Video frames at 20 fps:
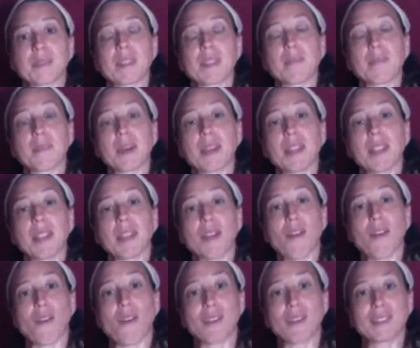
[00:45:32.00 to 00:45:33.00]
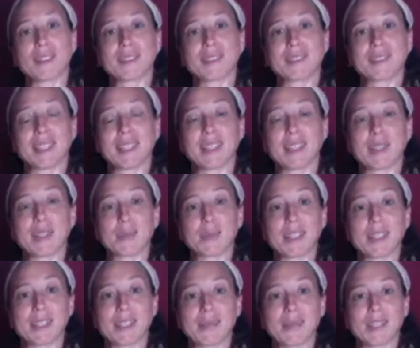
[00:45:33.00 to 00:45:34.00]
by the yang
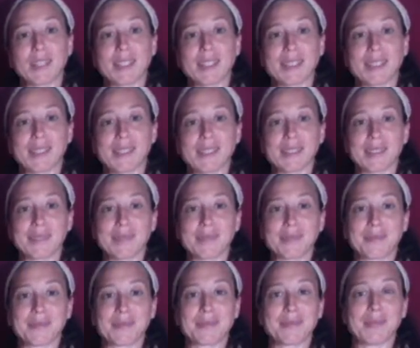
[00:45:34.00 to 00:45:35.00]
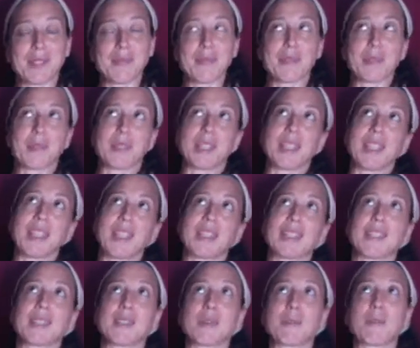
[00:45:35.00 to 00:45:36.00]
expressiveness, even though the yin
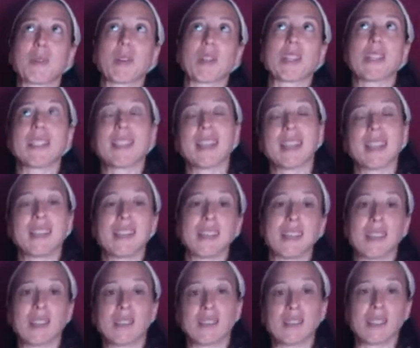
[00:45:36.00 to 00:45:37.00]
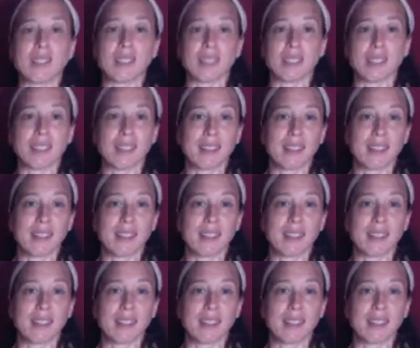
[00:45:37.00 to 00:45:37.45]
is a more containing energy.